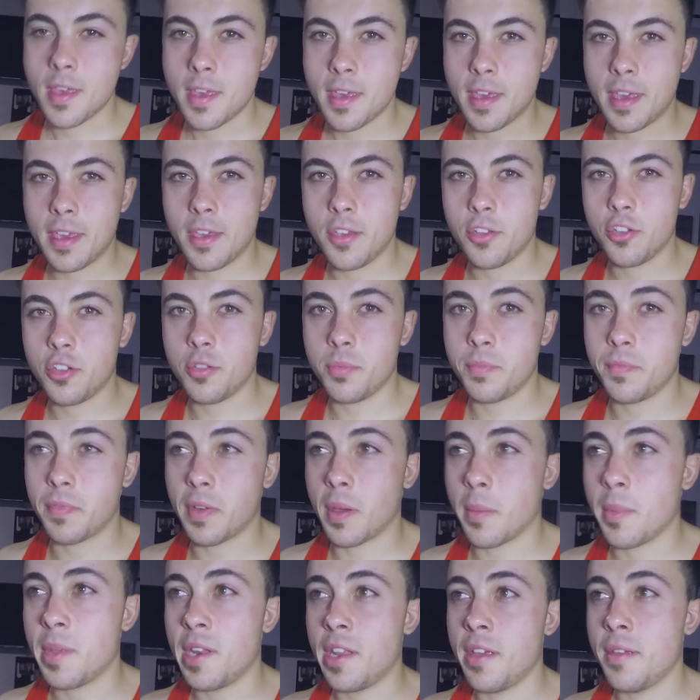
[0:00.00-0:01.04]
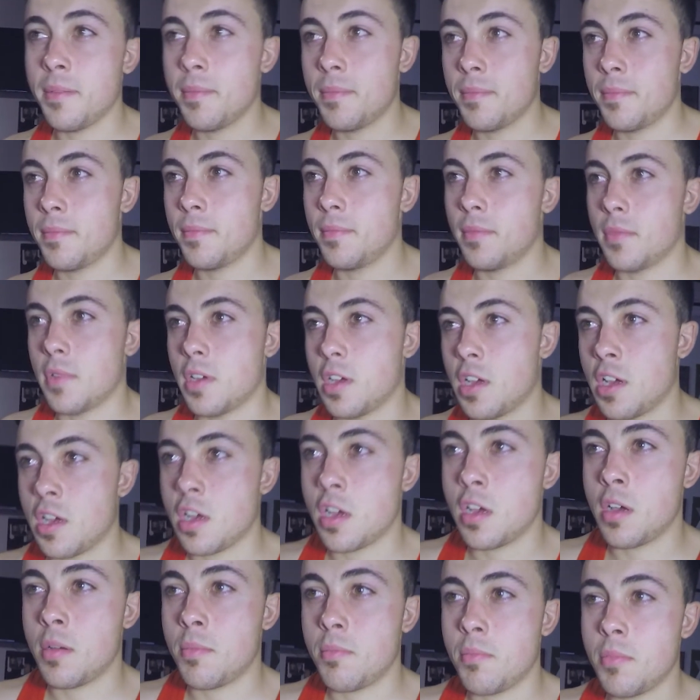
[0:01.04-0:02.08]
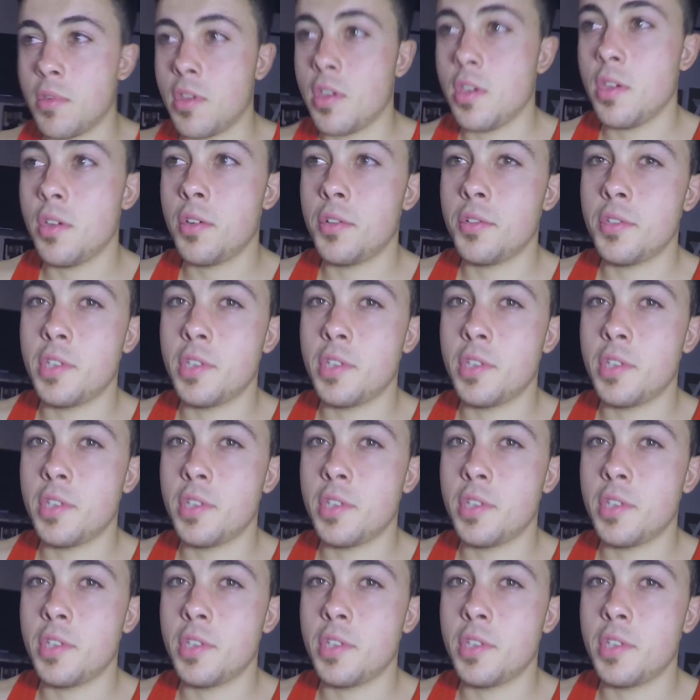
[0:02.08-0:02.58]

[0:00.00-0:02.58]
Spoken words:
He is a family. I'm here